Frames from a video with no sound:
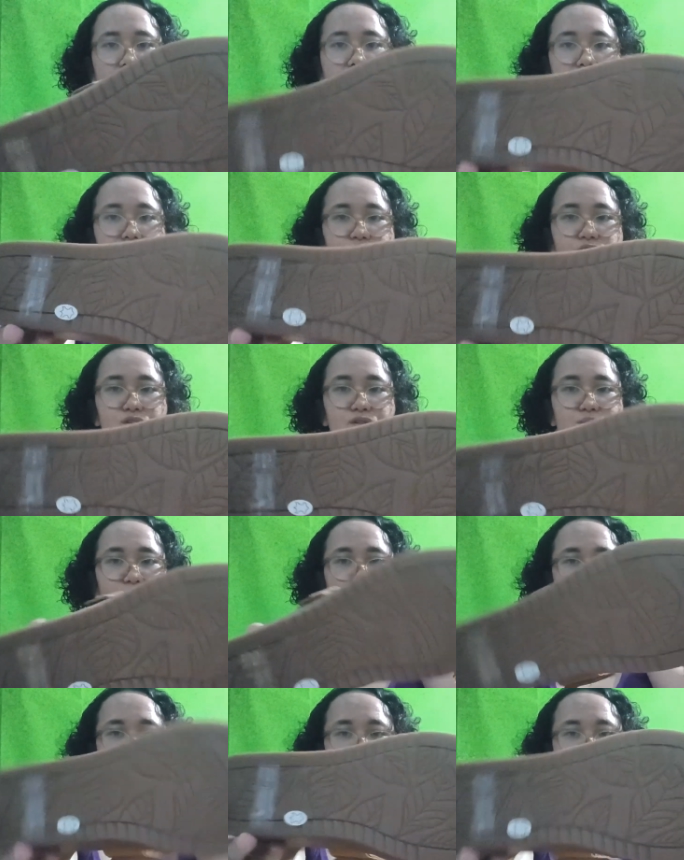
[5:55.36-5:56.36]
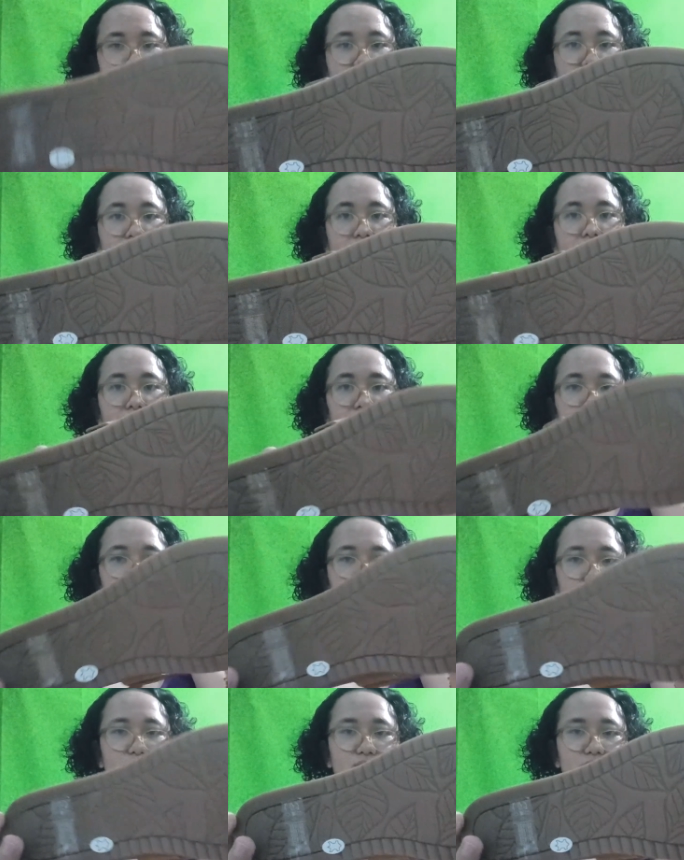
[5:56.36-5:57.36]
shoes. Okay,
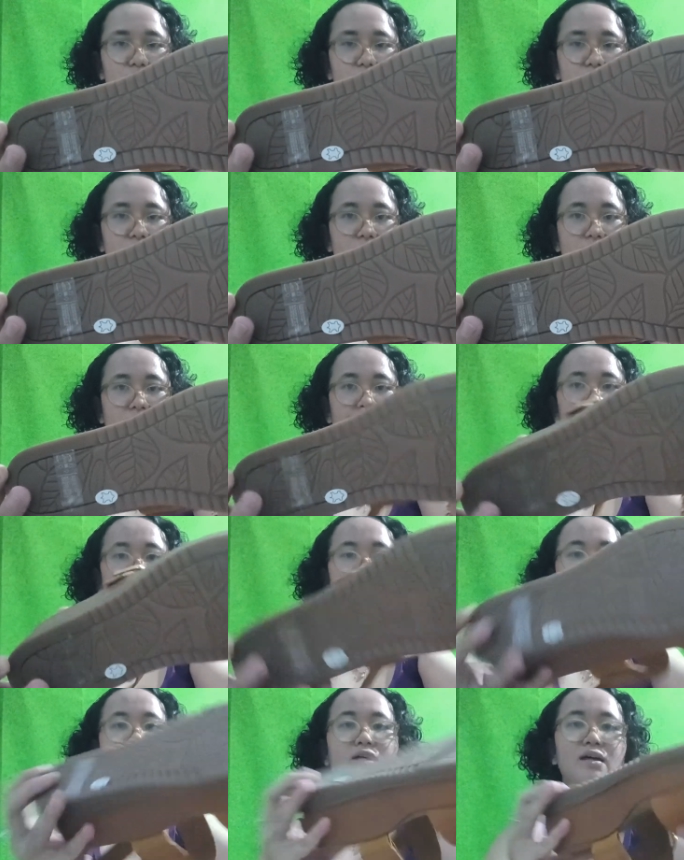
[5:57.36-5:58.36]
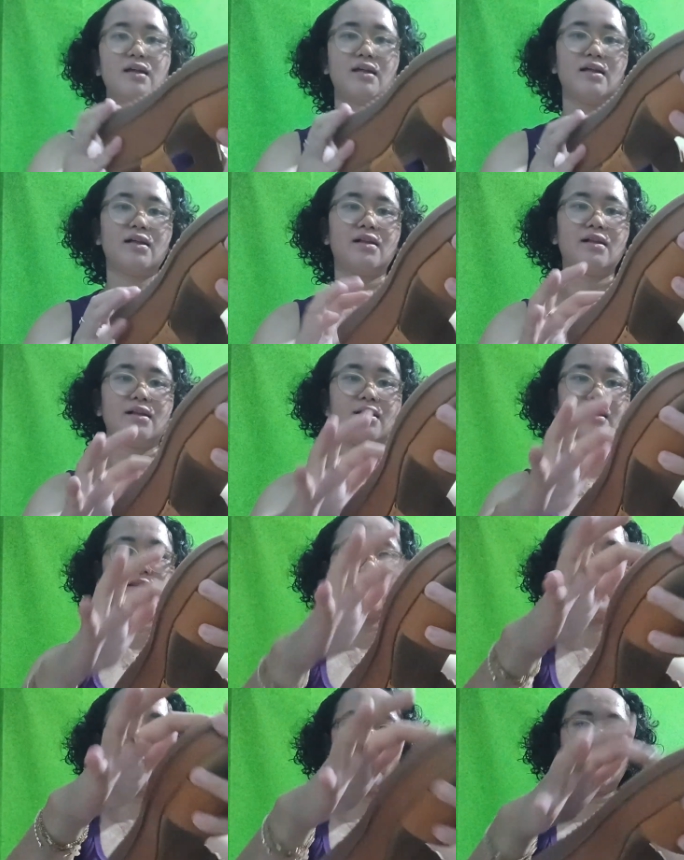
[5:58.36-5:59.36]
these shoes. Okay,
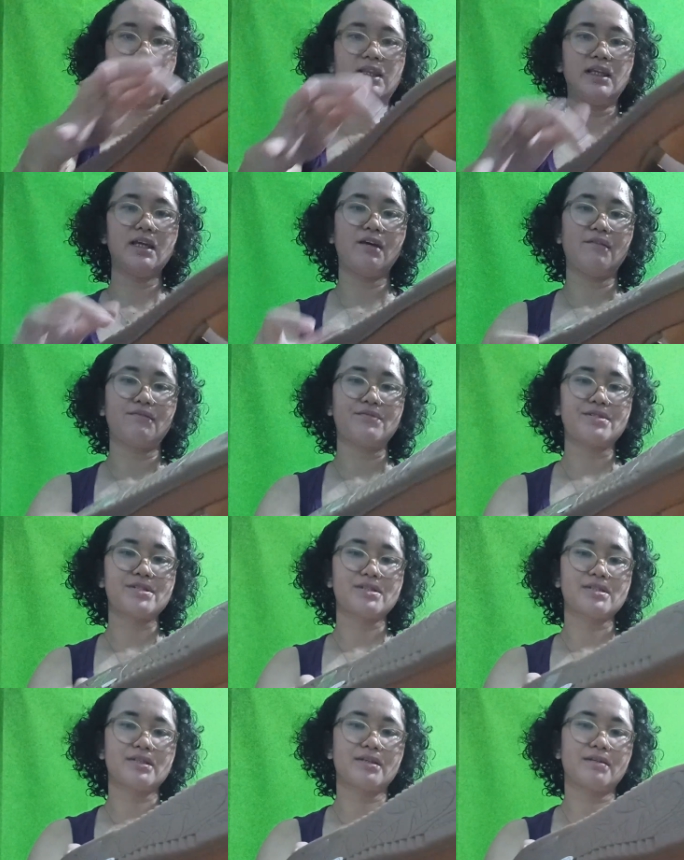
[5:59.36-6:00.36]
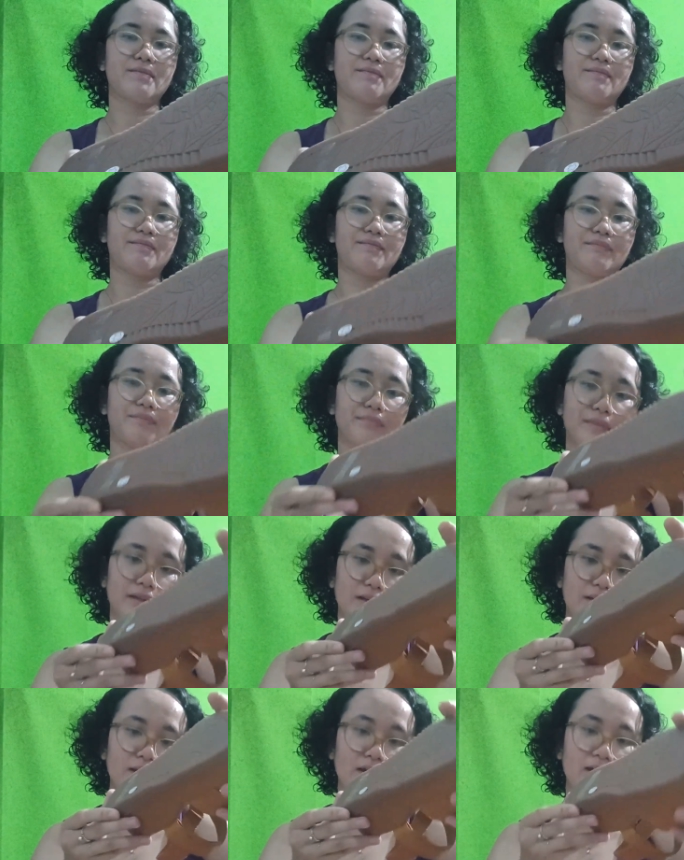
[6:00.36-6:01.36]
like leaves.
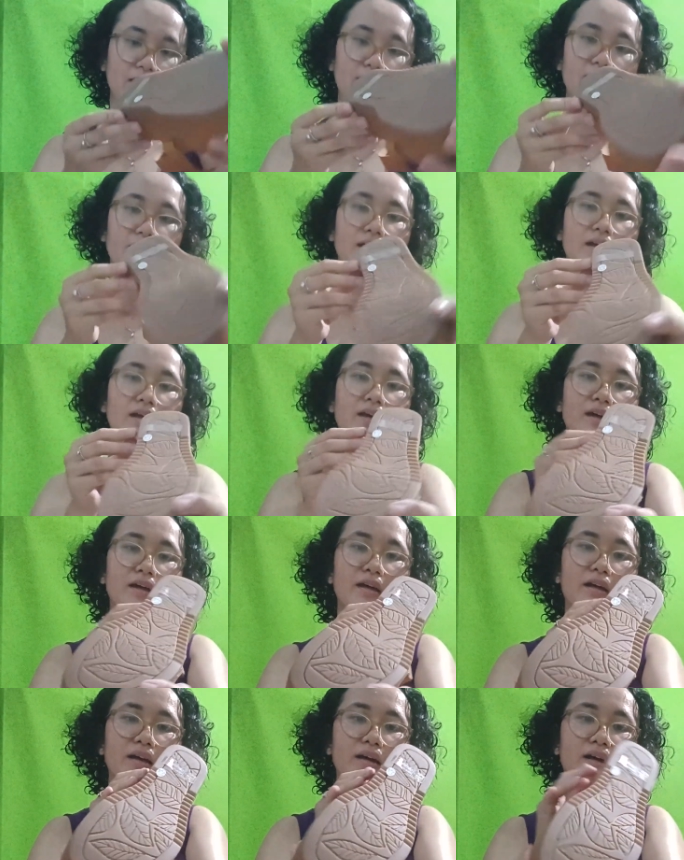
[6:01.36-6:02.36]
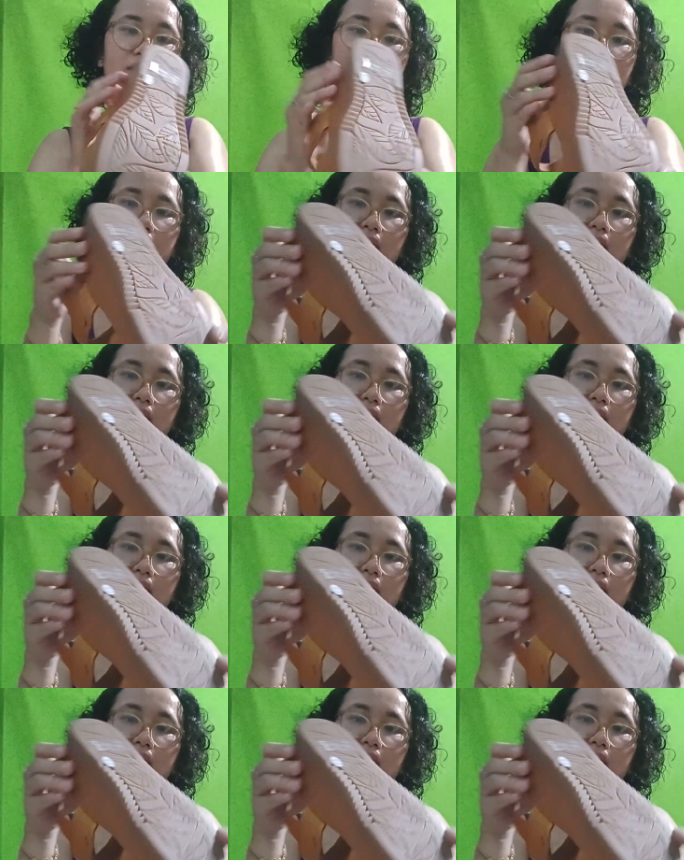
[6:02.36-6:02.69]
Okay, and